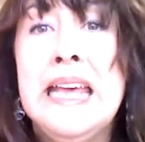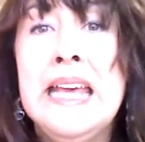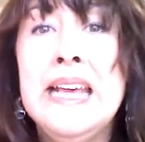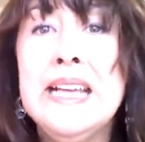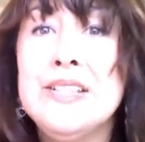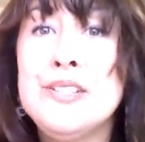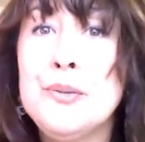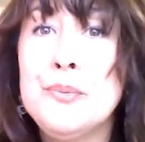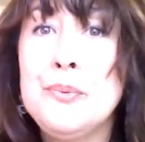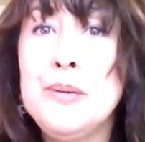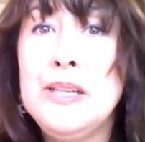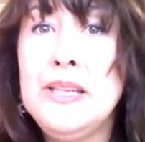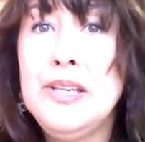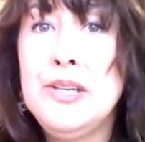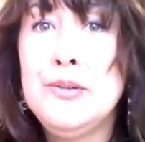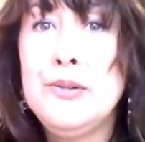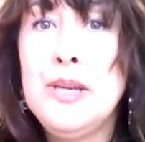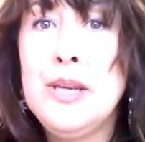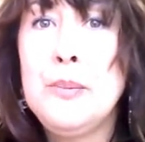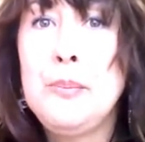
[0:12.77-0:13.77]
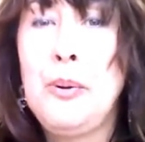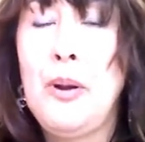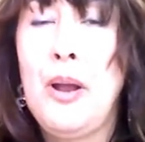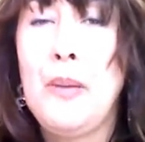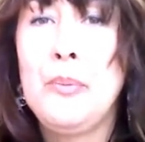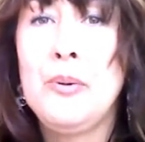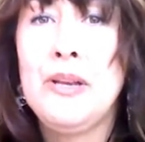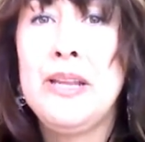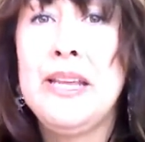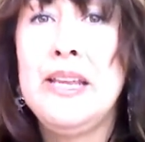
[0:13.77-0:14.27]
It's a really unique
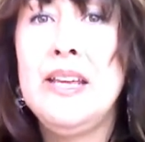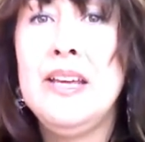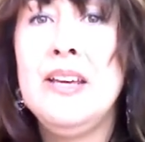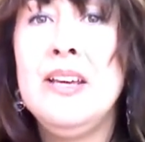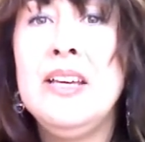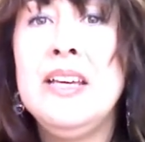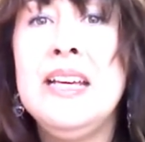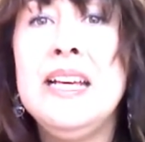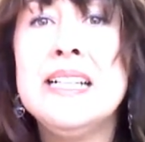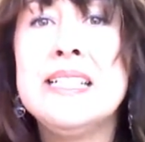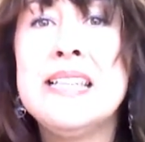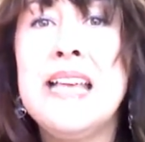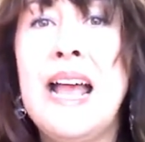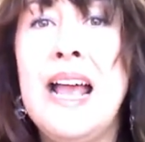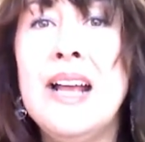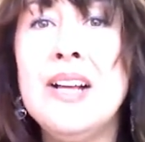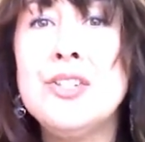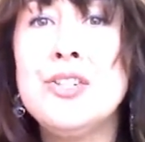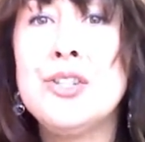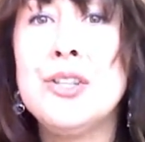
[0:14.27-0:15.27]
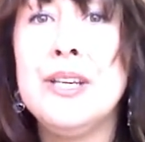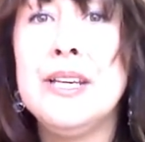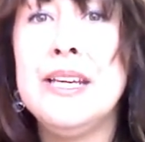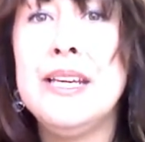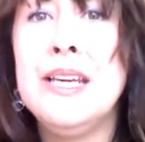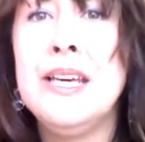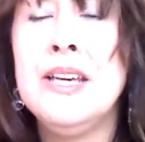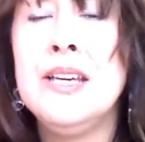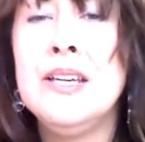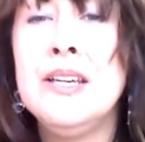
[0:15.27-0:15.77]
property. It's
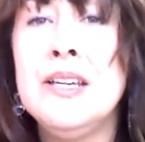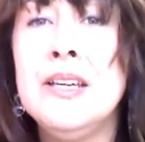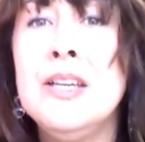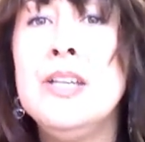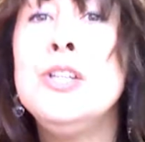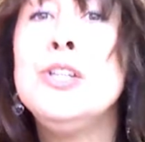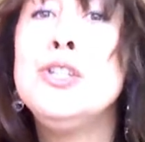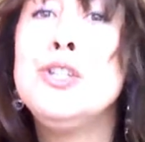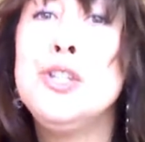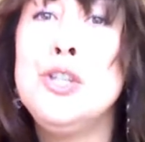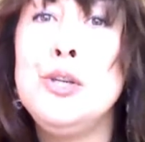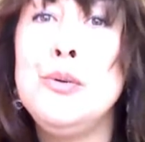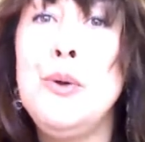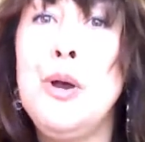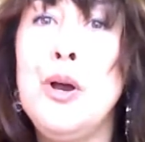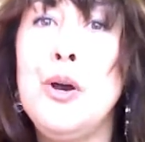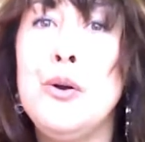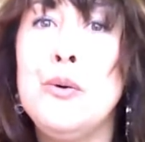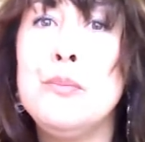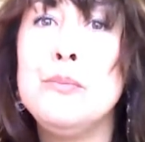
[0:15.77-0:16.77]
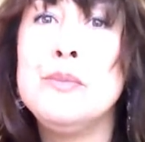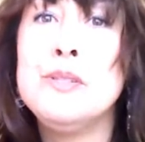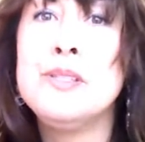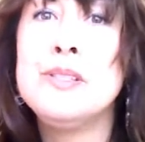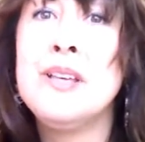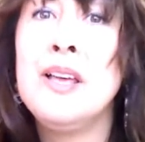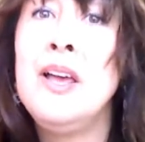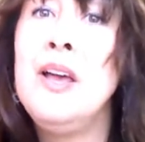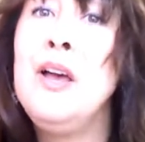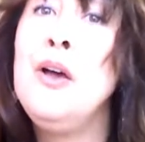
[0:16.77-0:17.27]
actually two
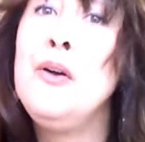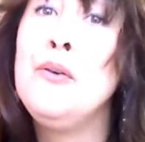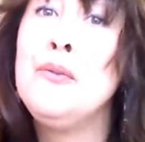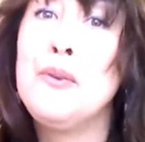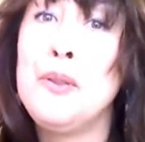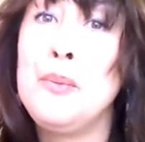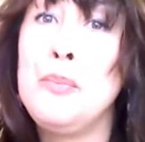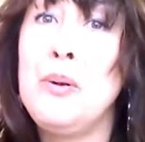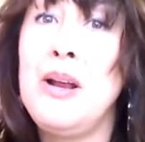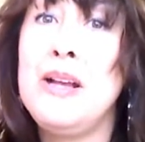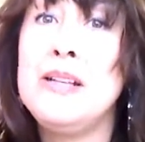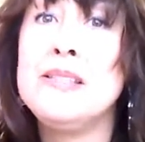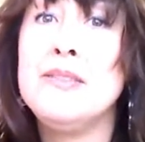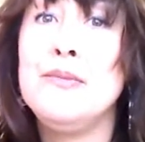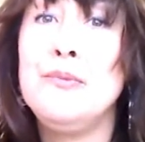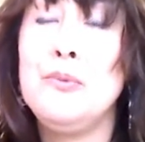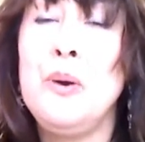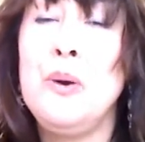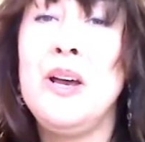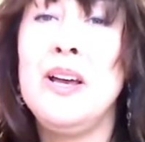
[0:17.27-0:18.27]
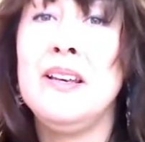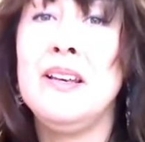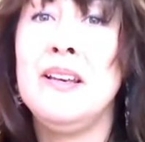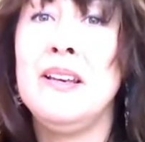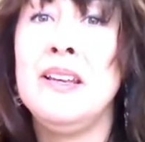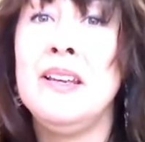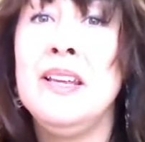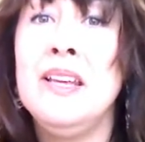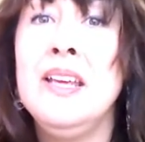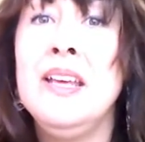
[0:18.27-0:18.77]
homes for the price of one.
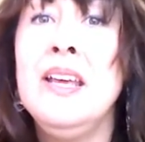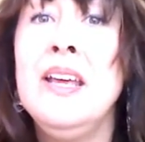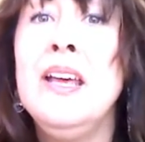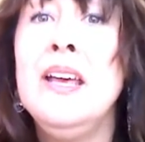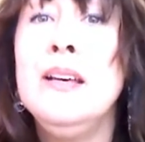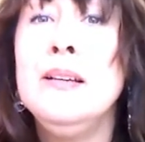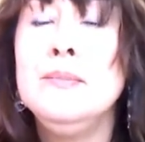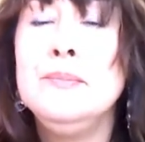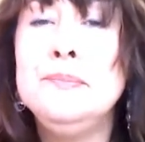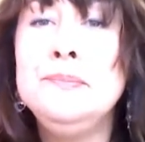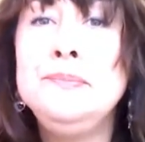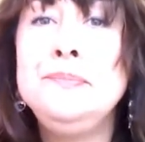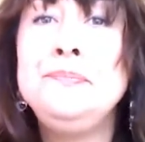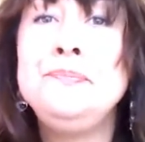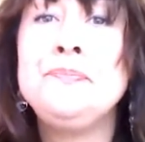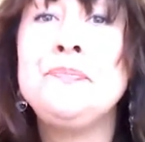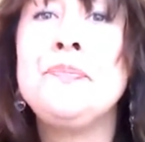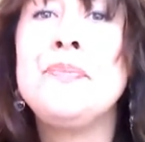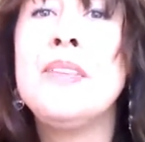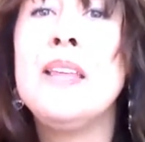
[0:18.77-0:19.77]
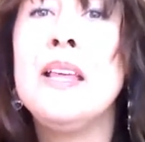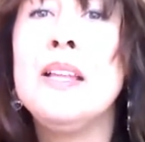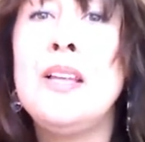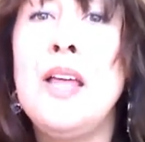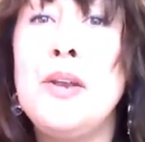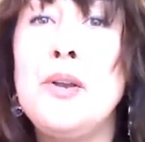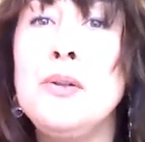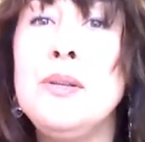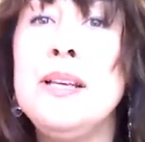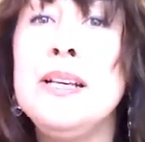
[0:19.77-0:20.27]

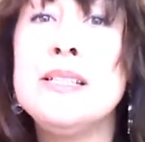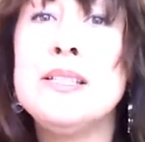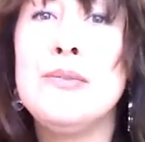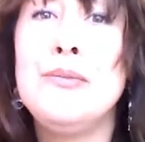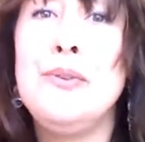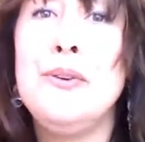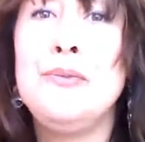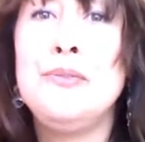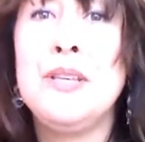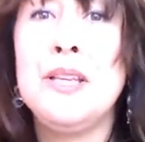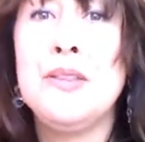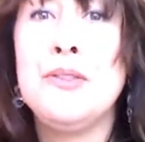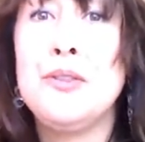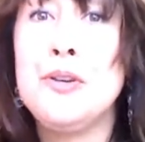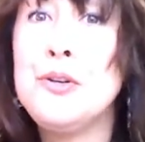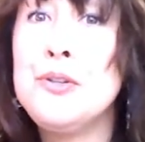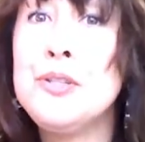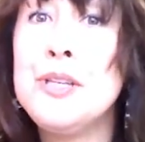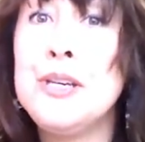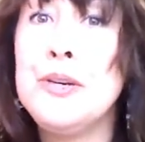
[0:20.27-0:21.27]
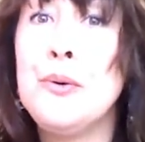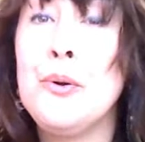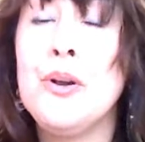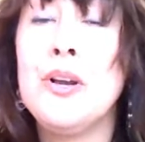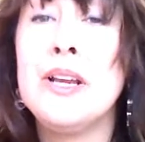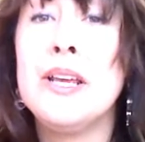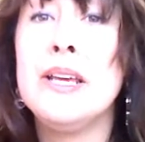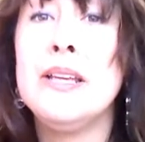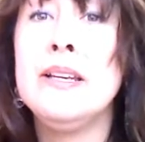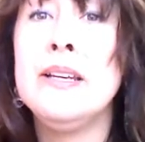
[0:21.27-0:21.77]
Not only is it 1513
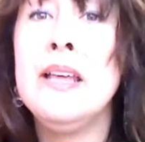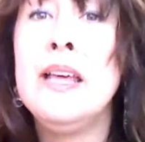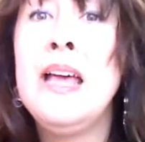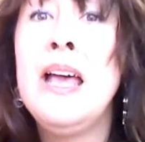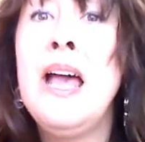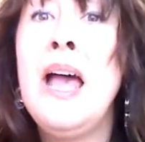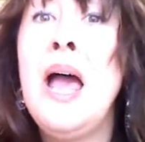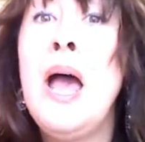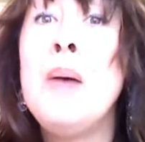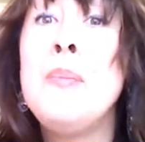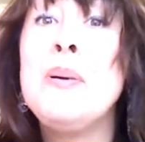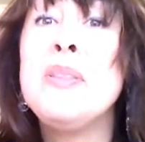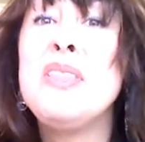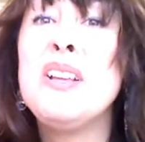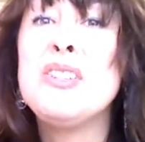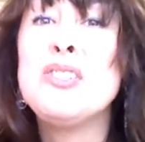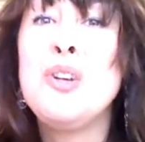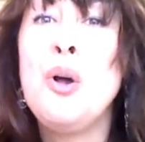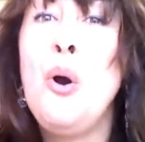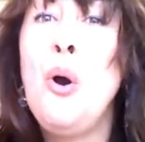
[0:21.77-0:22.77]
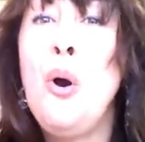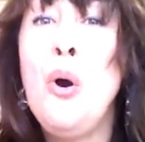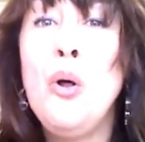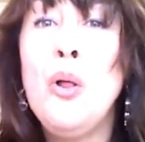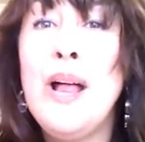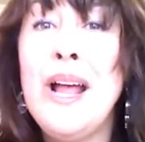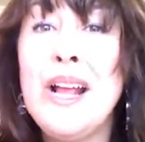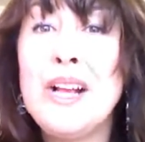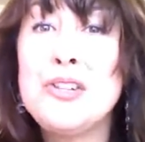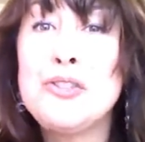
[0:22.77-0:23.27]
Oregon, but there's a
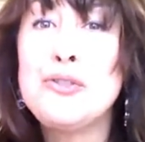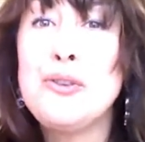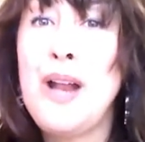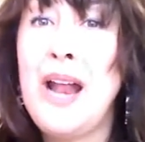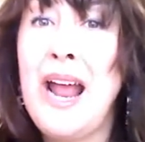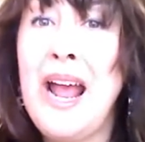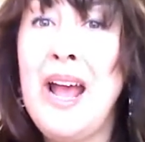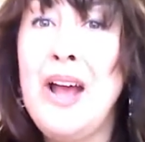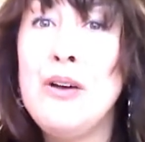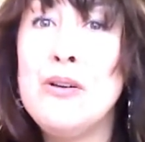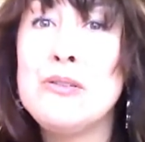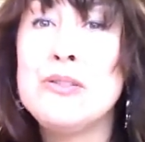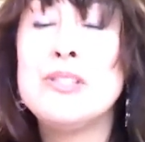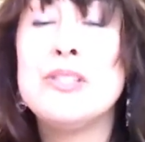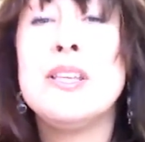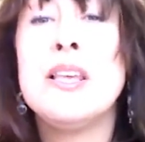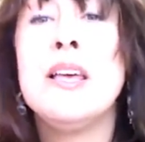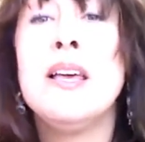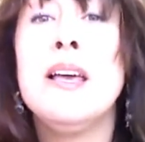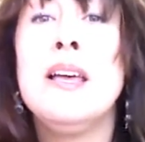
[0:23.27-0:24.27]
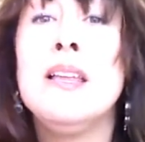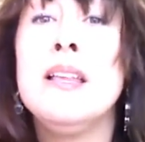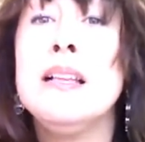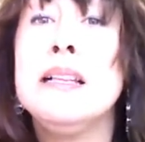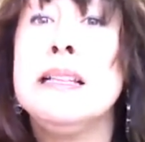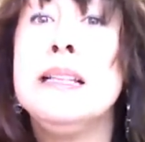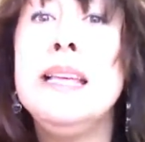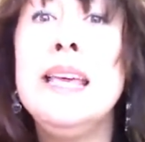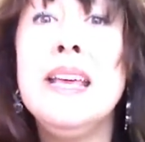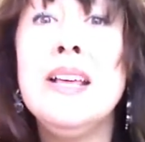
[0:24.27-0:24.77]
whole extra house
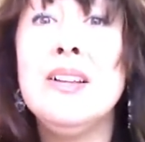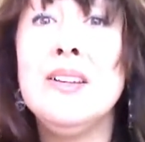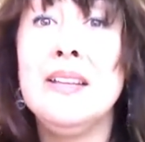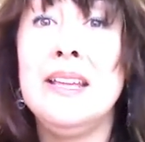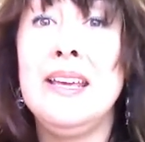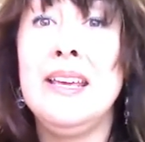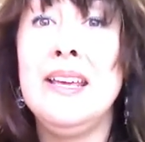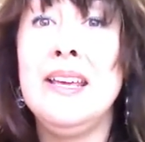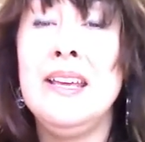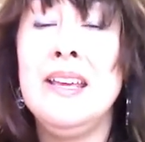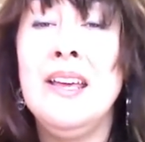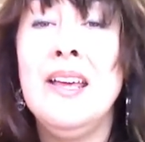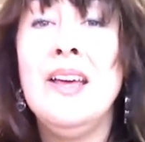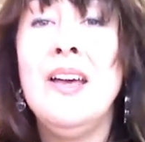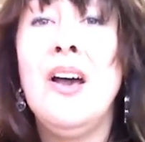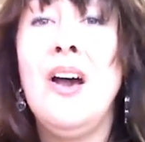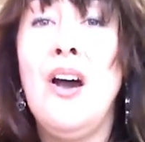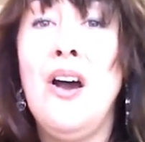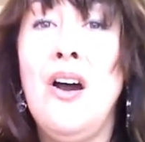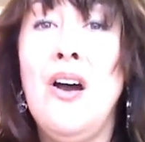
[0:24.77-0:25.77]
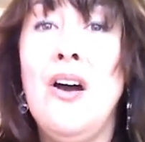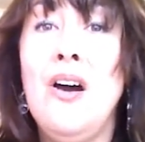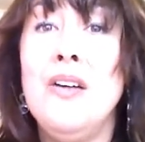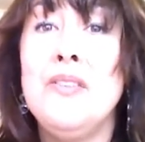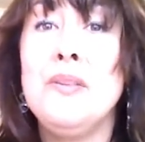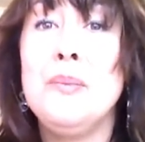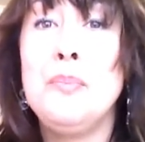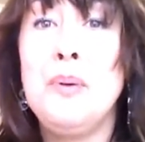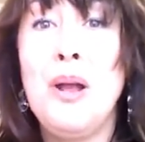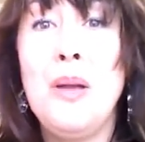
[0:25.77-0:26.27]
legally
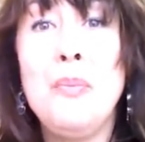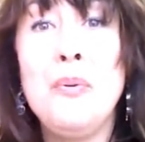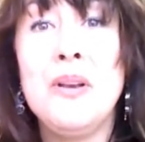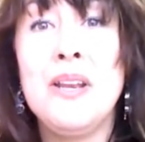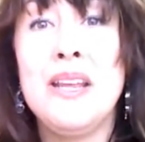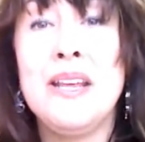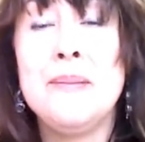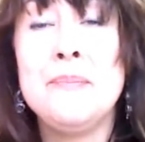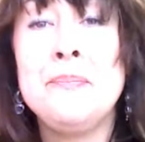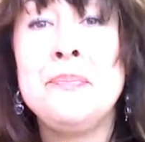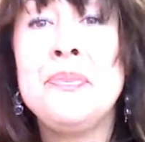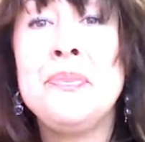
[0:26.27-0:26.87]
on the property.